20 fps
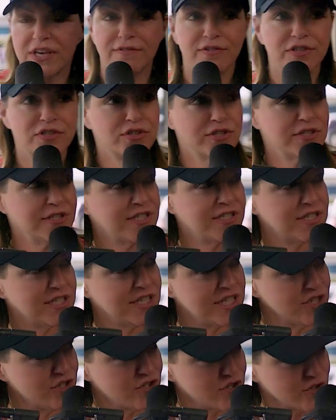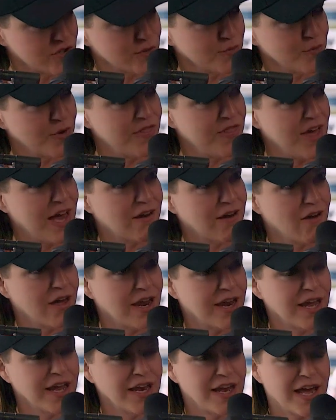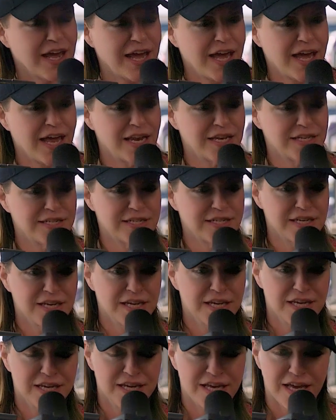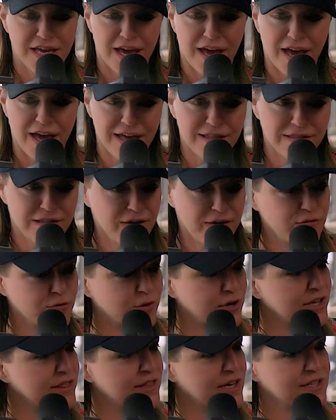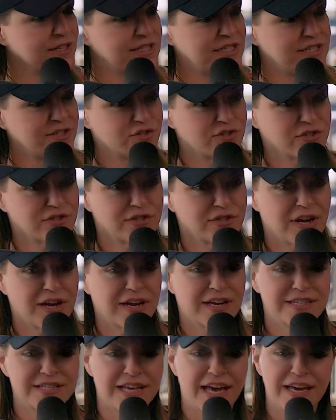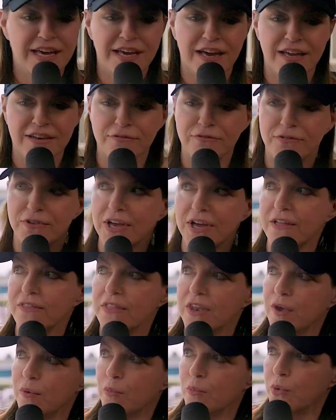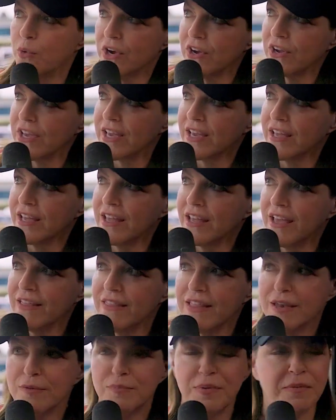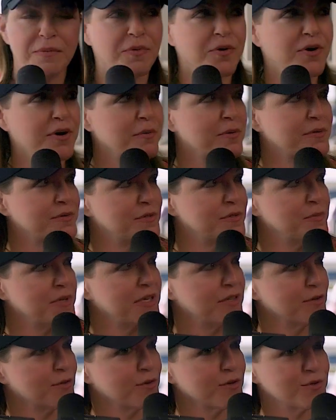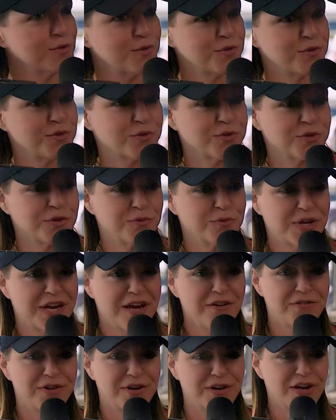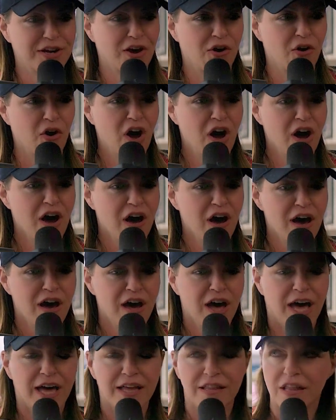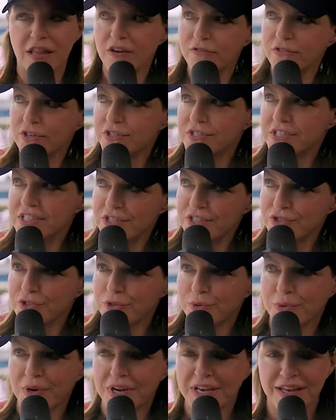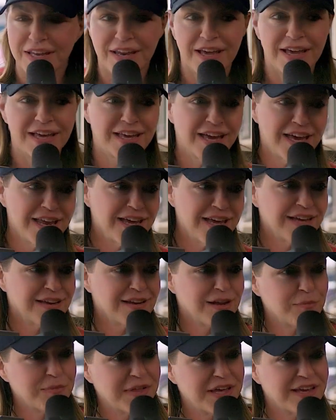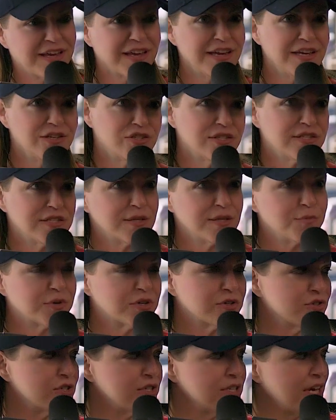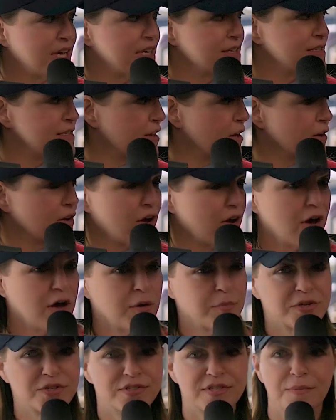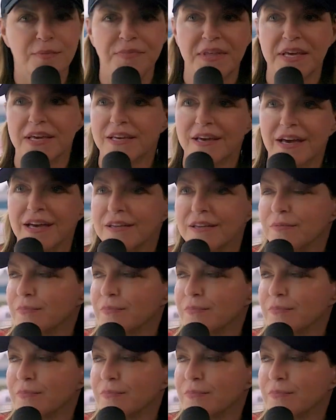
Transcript: actually have a t-shirt with that on it and I love wearing that t-shirt because I kind of forget that I'm wearing it. And then people come up to me in the grocery store or whatever and go, oh, I love your t-shirt. Where can I get it? And I'm like, agencymerchandise.com or something. I